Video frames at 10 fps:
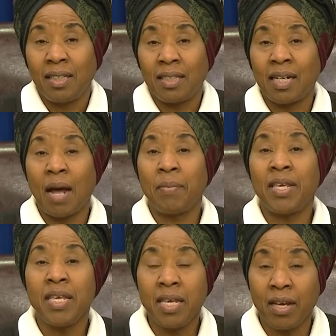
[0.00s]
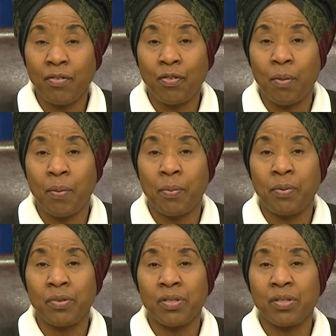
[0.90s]
that I'm here for a
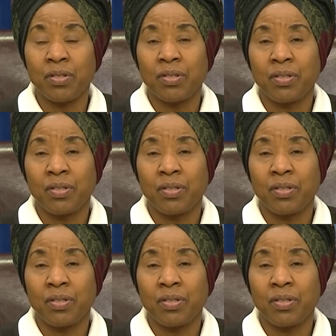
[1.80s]
purpose,